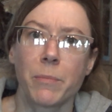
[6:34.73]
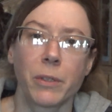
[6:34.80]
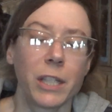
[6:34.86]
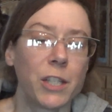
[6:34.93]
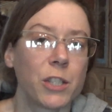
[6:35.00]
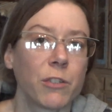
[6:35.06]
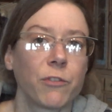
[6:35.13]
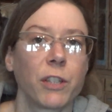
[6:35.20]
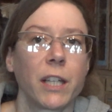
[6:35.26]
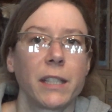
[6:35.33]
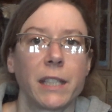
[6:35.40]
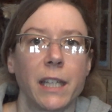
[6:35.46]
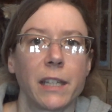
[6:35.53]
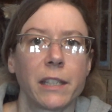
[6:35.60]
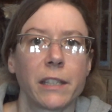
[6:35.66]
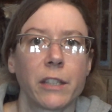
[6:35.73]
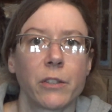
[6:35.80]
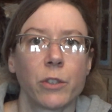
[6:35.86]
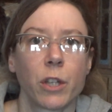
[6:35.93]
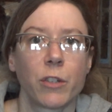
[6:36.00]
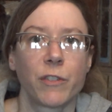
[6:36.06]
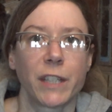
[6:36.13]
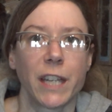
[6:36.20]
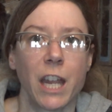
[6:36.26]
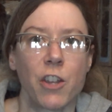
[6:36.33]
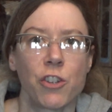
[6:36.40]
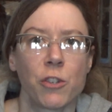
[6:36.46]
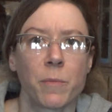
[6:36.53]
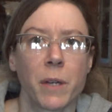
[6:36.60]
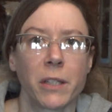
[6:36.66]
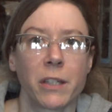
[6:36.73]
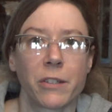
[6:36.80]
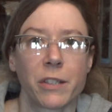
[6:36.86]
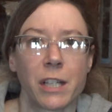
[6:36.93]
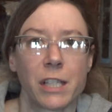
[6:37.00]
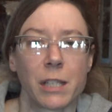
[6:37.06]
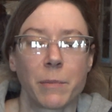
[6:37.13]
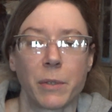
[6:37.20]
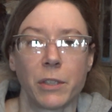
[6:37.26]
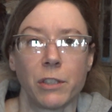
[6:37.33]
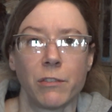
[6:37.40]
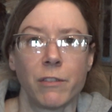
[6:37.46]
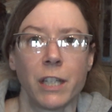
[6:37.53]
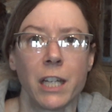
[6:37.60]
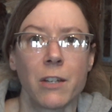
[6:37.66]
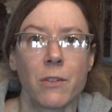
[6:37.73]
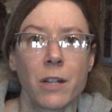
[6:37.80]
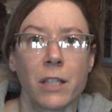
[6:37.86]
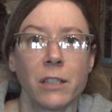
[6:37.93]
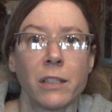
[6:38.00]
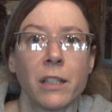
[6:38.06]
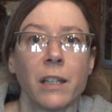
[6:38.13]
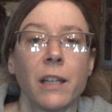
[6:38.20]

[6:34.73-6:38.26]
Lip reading: Please don't forget to hit that little notification button. Notifies I put a new video on.